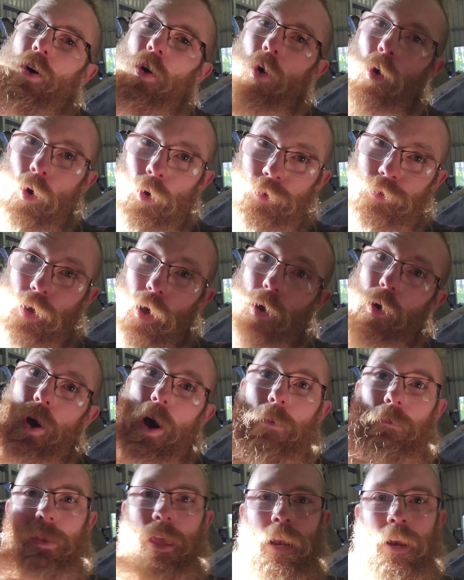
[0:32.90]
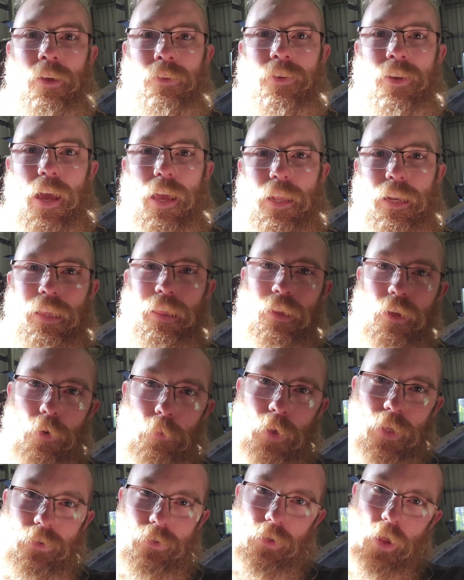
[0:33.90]
Also, I'm going to take it a
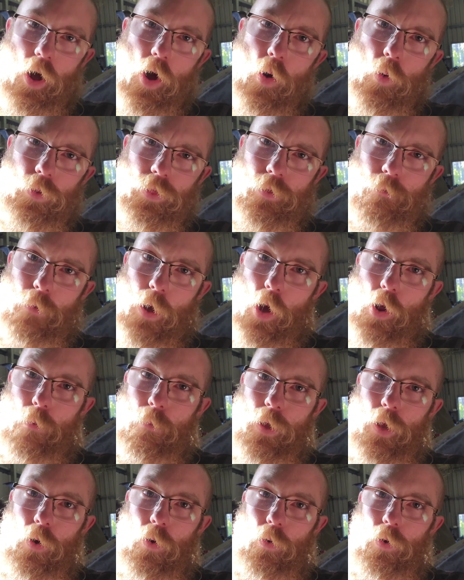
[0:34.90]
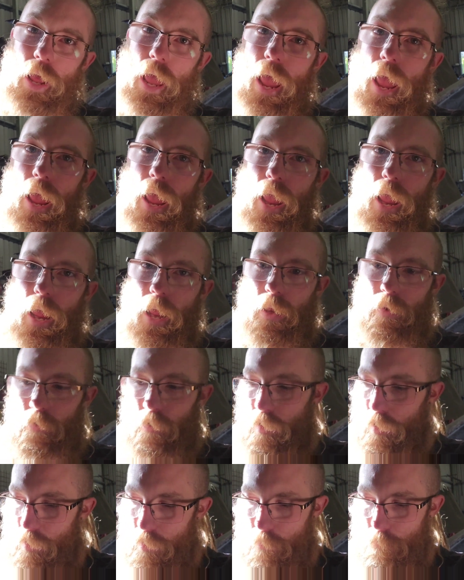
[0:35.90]
little bit slower with the motor build
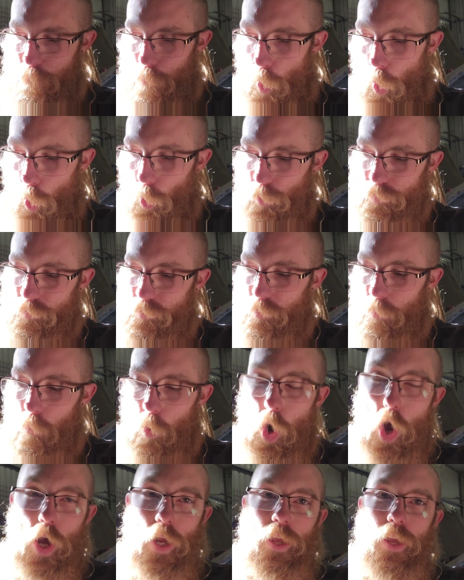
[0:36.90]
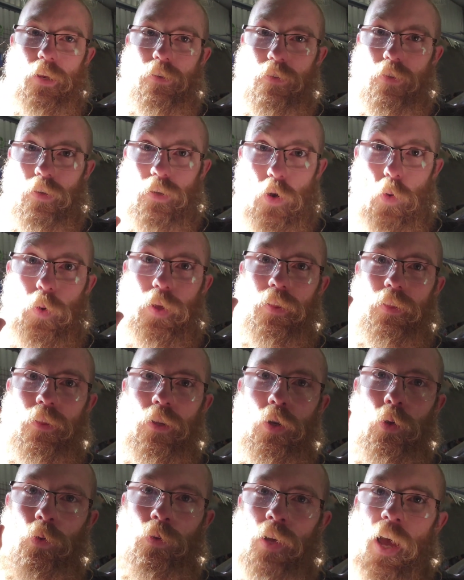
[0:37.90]
and put some work into doing
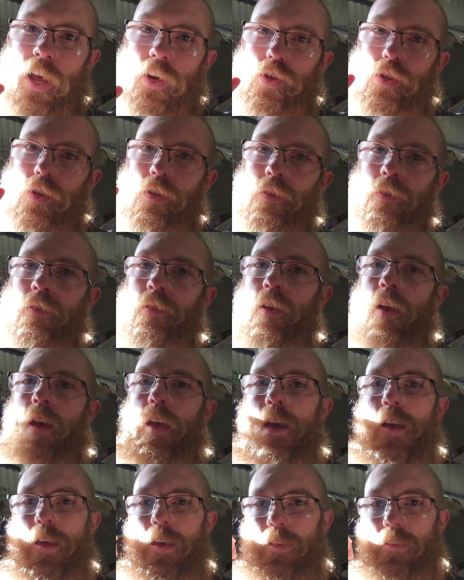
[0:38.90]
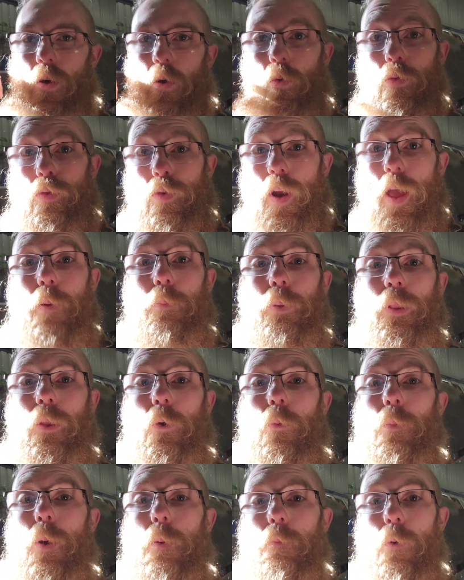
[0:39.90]
little touches that will free up a
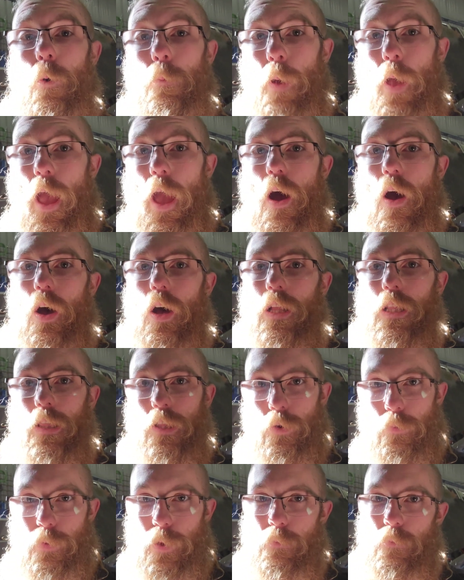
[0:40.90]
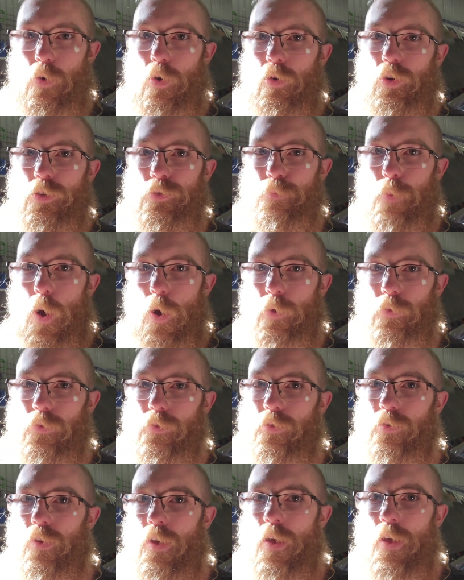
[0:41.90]
little bit more power, a little bit more
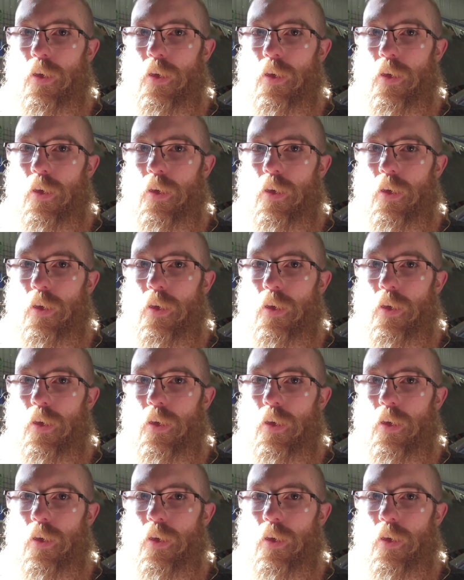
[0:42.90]
response.